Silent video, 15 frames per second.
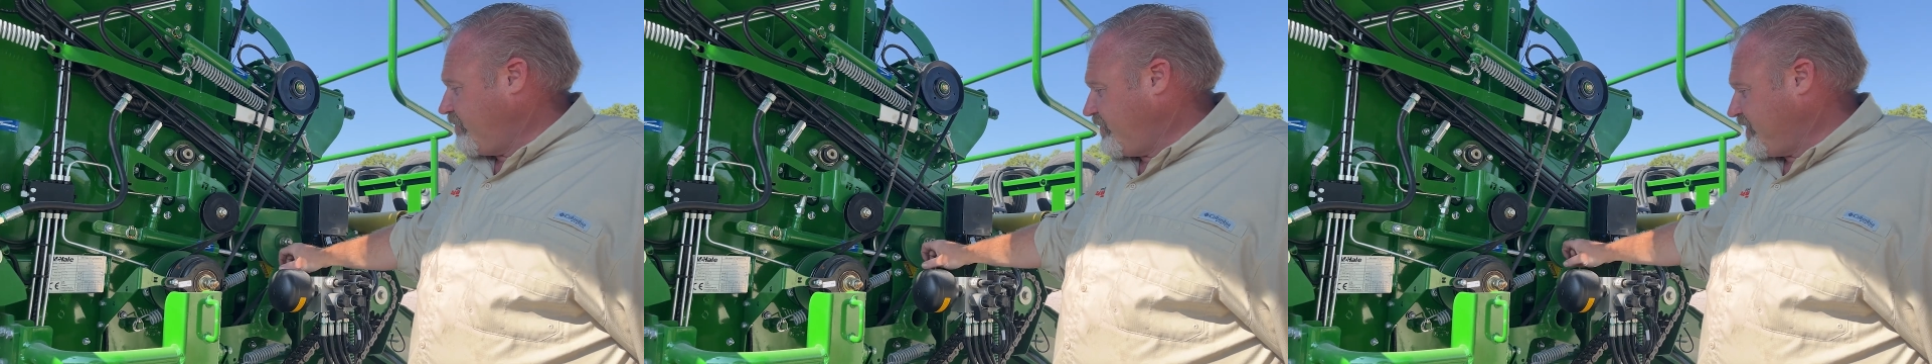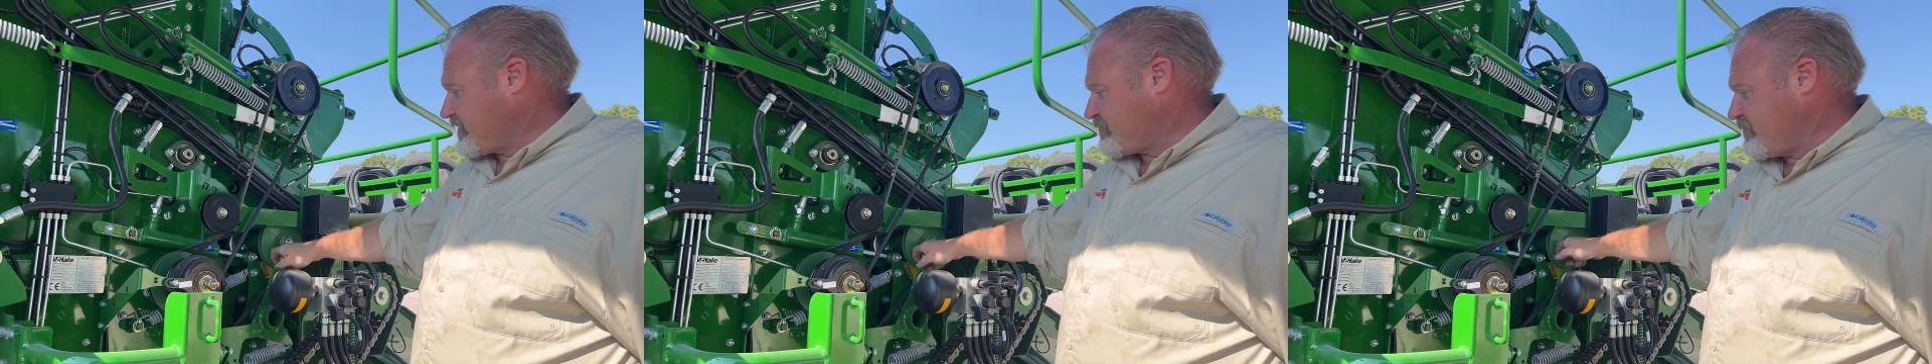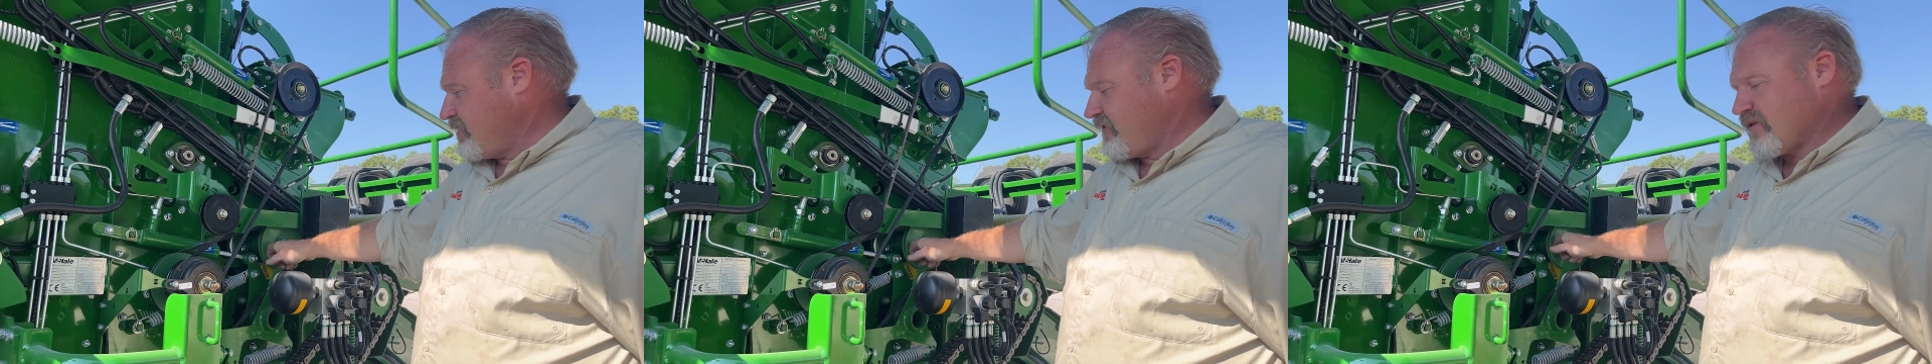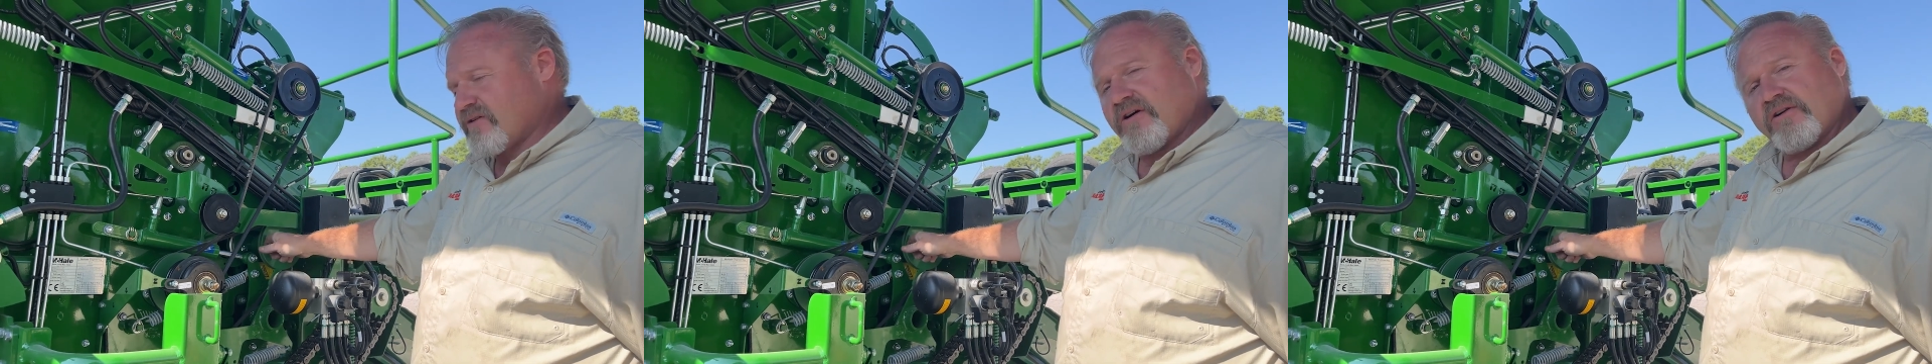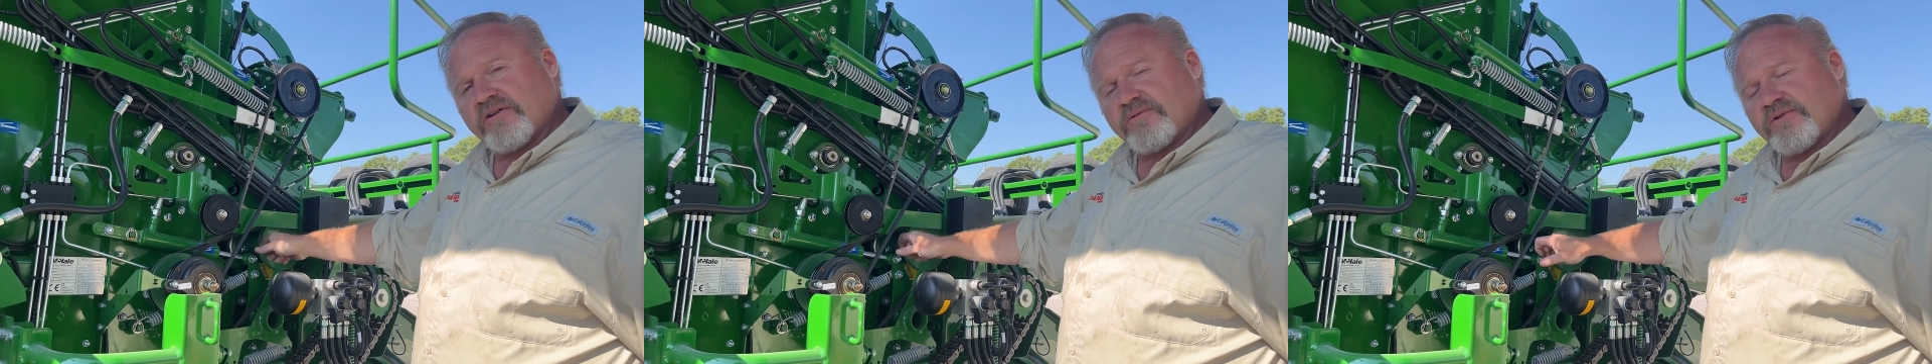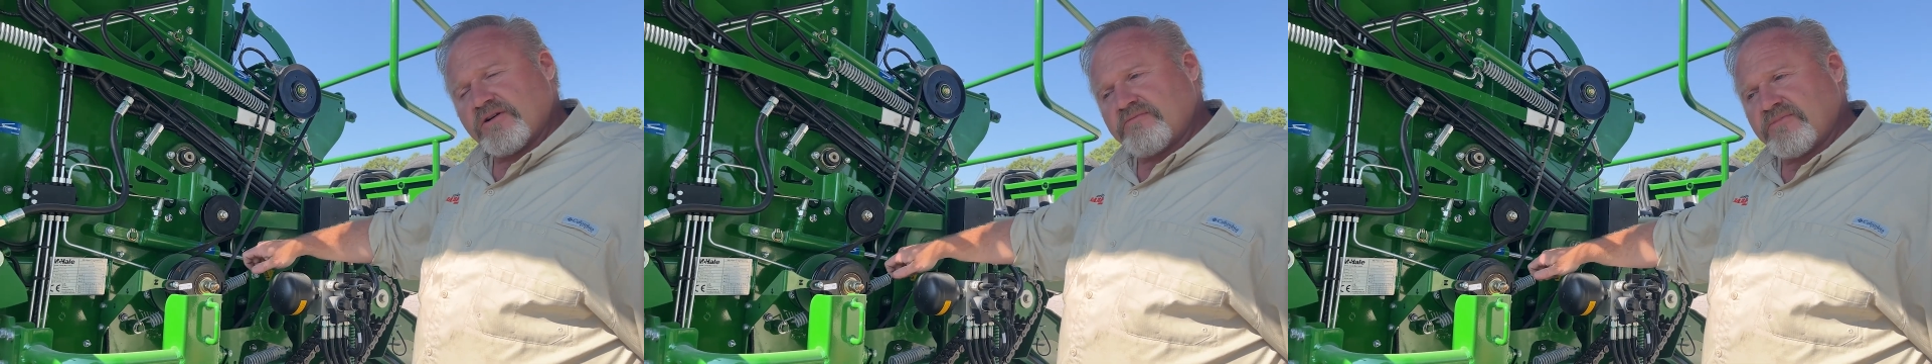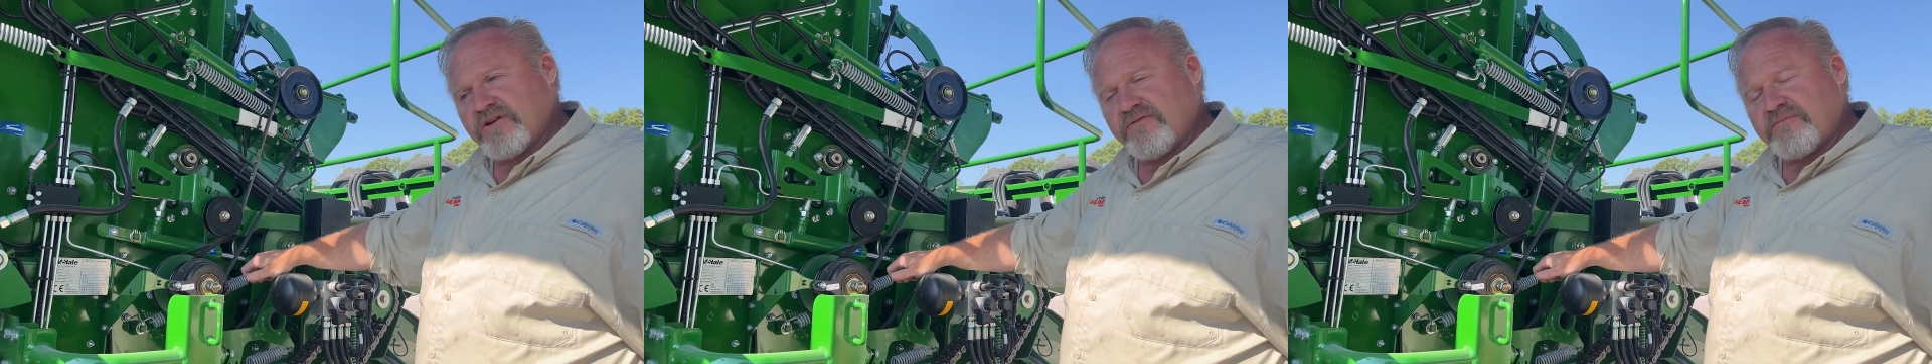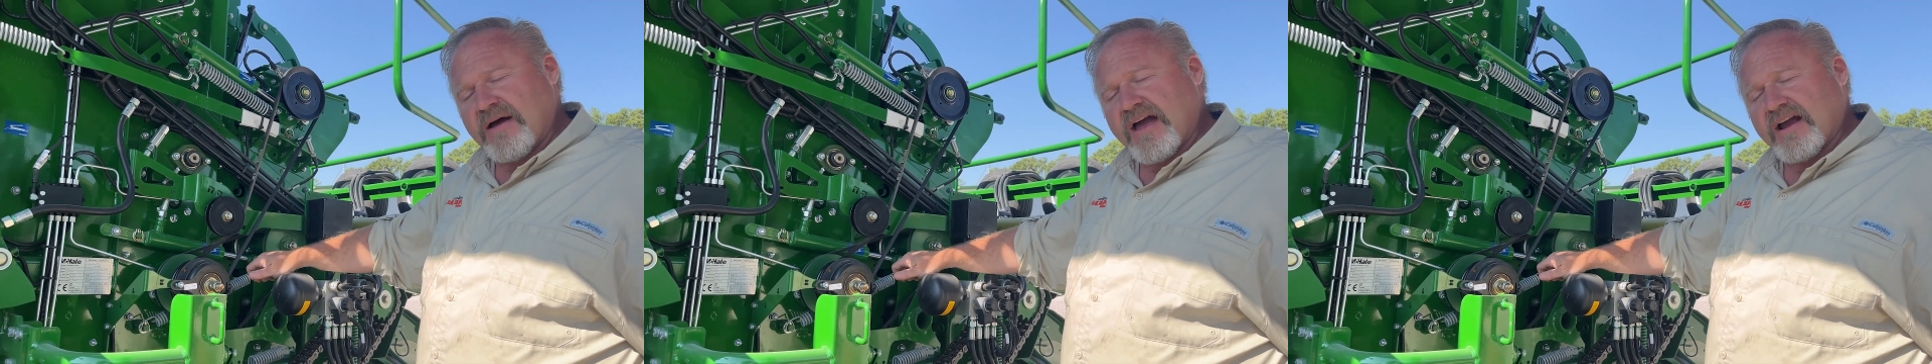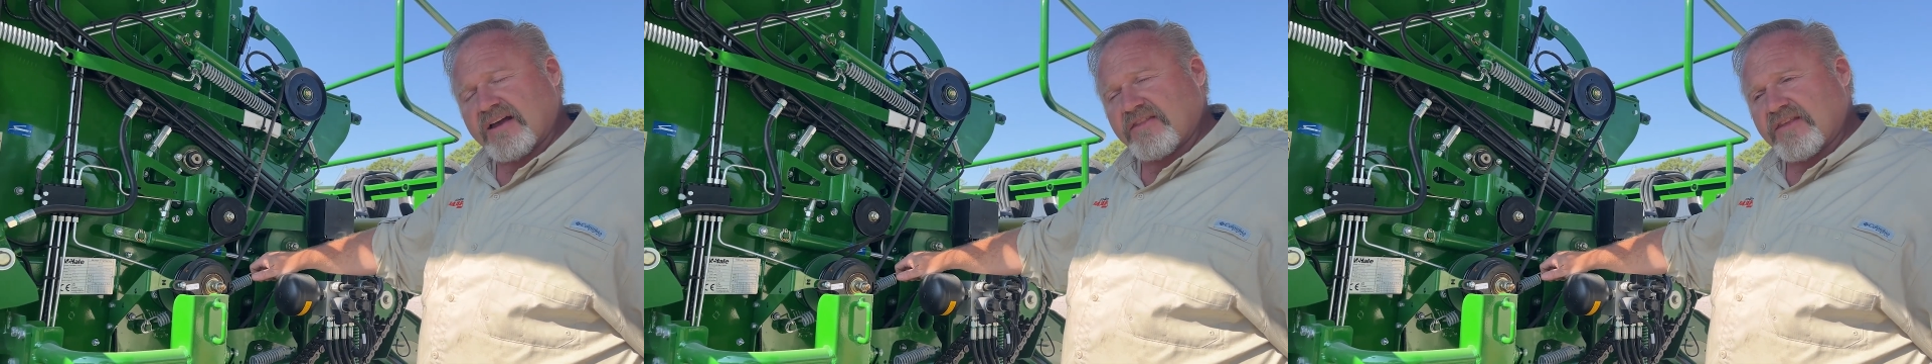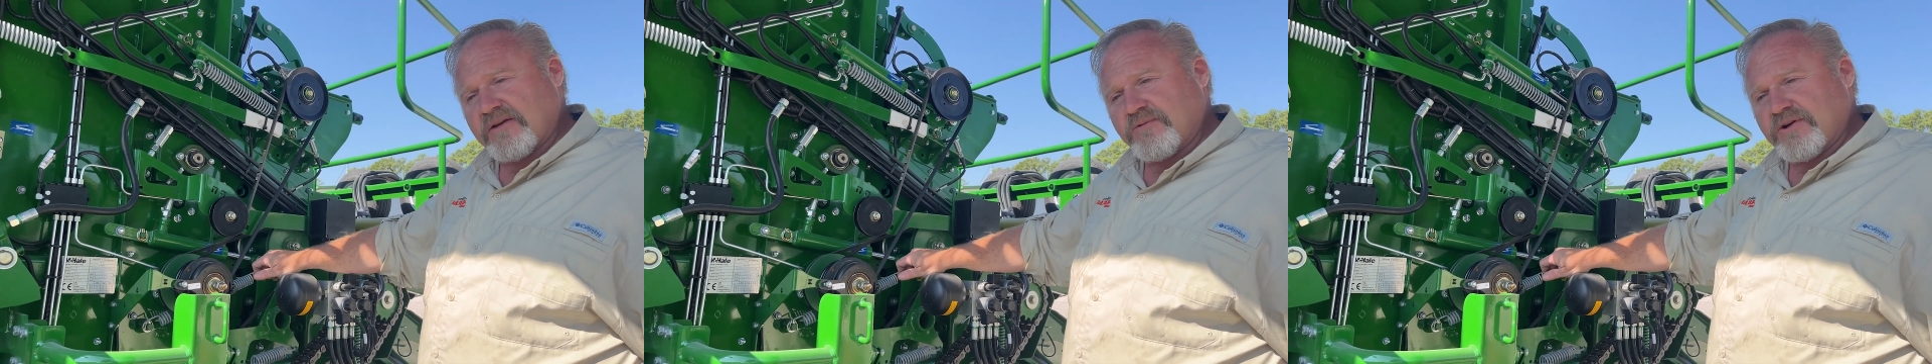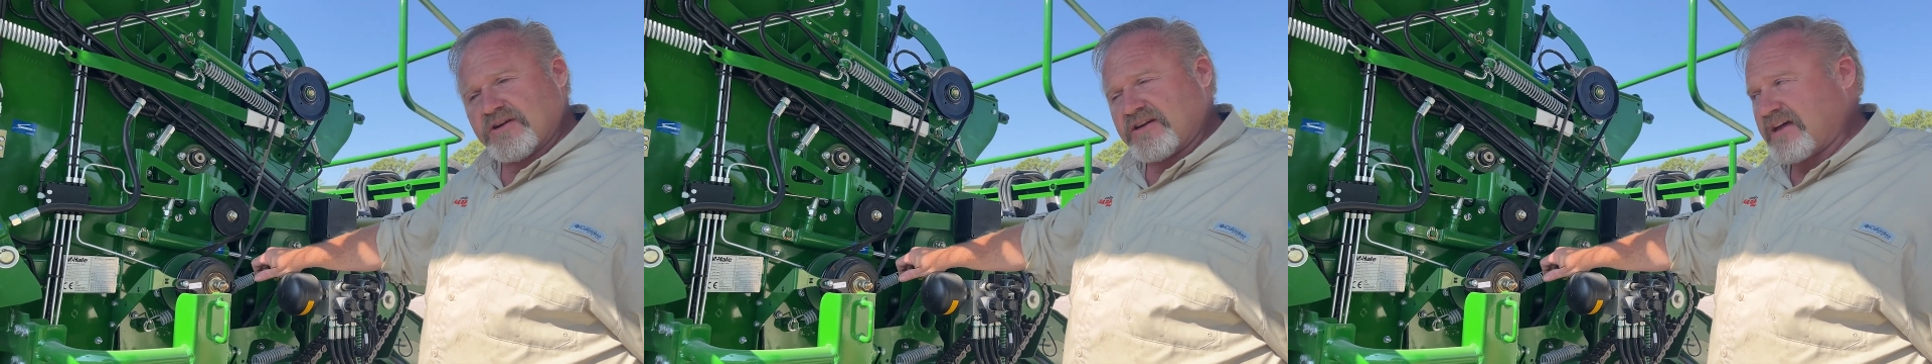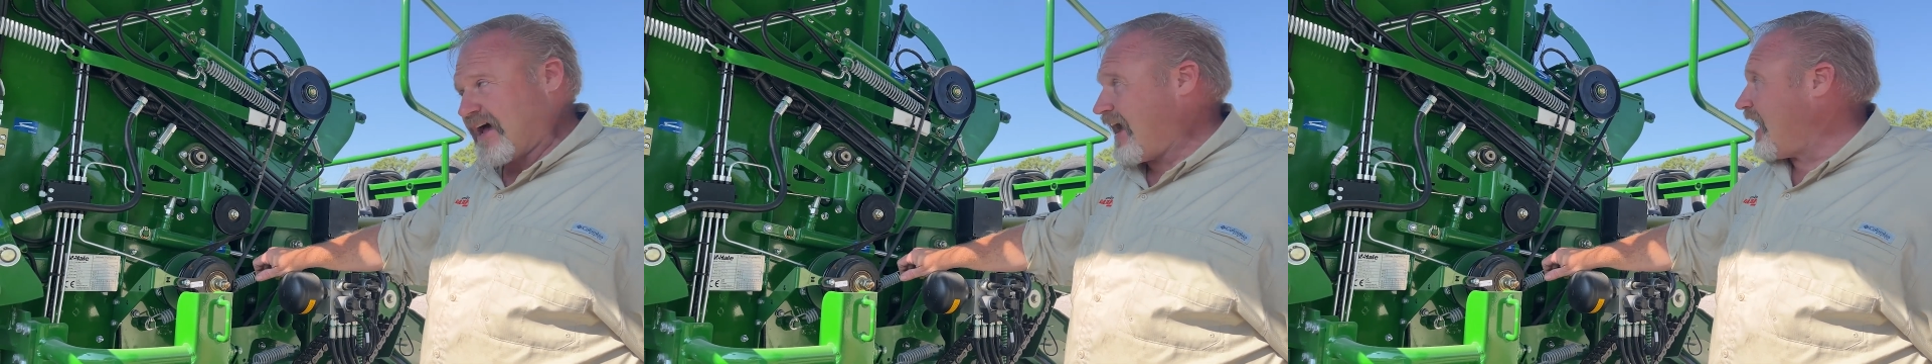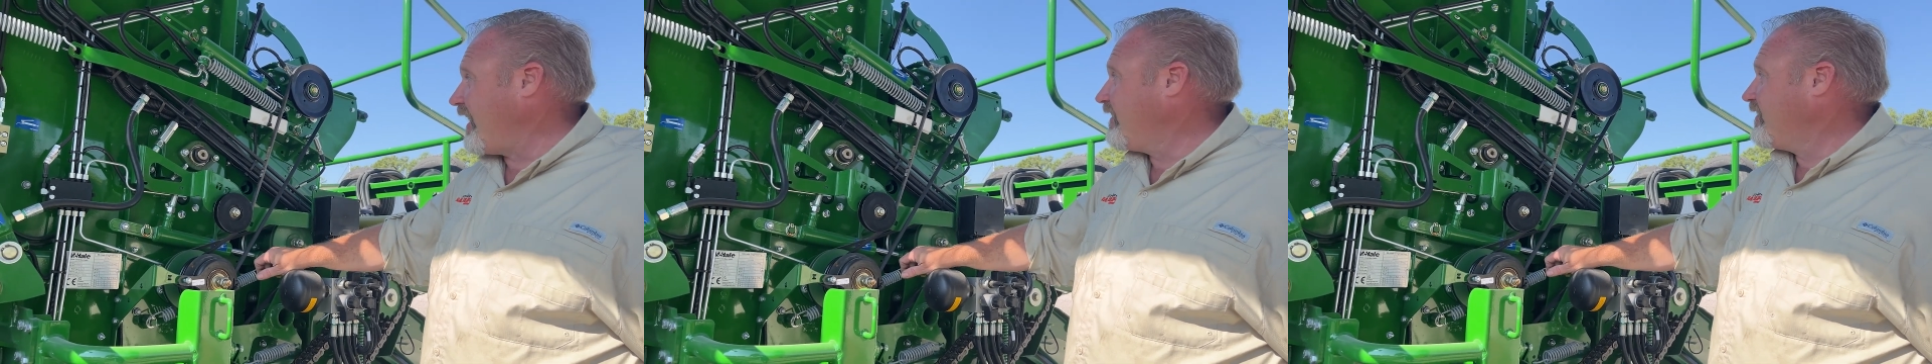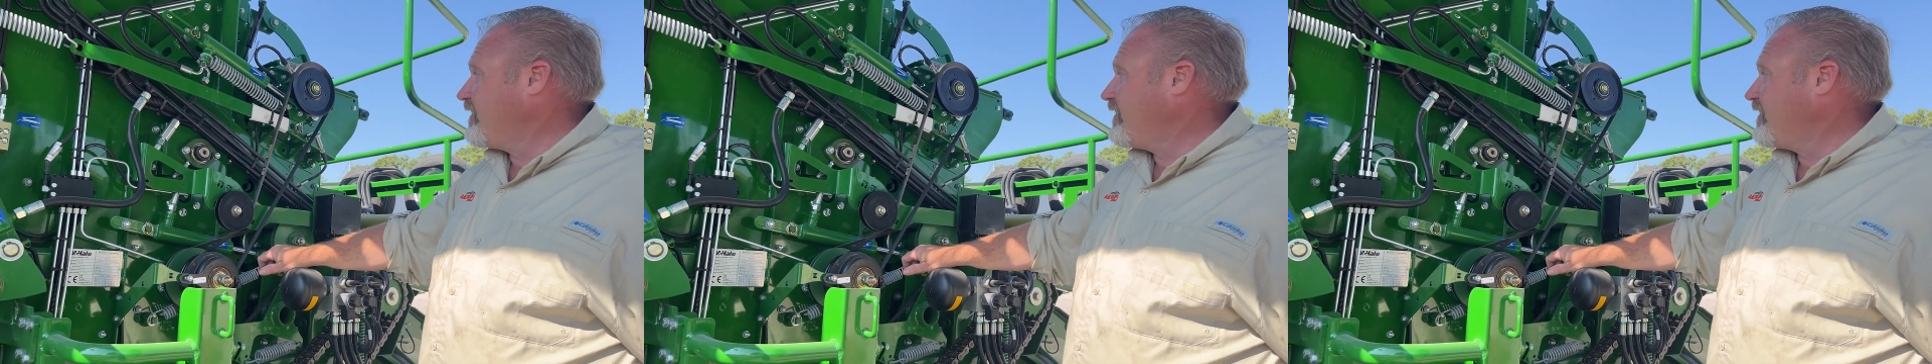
this moving roller wouldn't move back and they wouldn't tie.